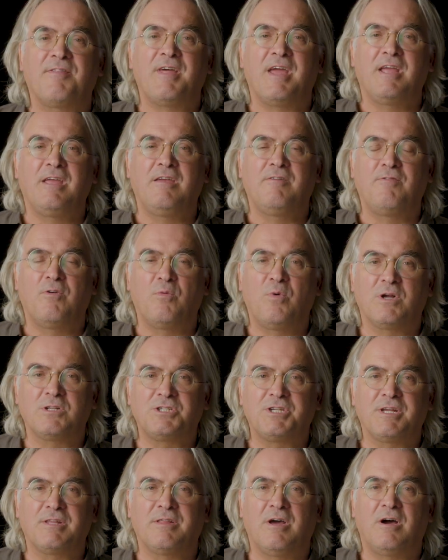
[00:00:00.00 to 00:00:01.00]
Thank you for
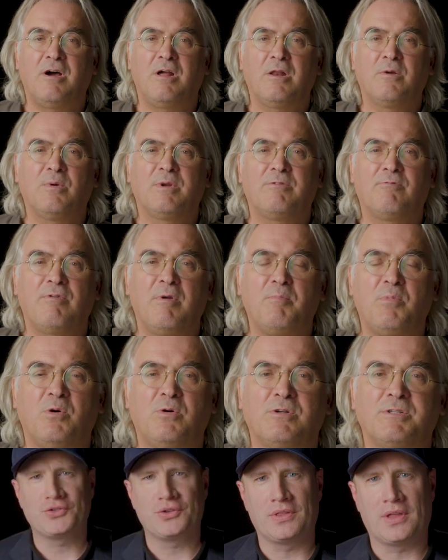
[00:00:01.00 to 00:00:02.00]
watching The Hollywood
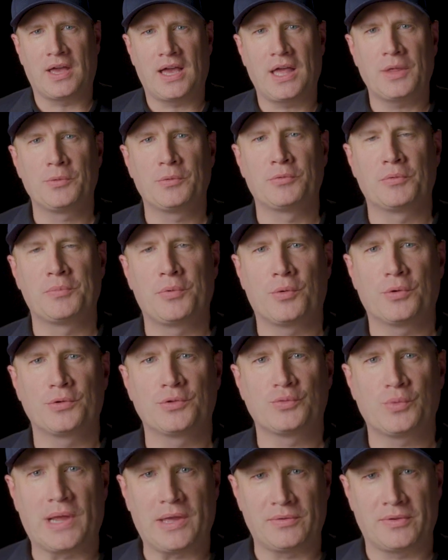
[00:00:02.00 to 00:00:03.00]
Reporter. The Hollywood
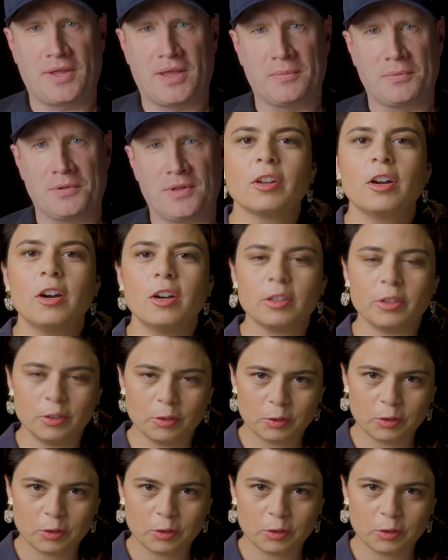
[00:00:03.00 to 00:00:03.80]
Reporter's Roundtable. On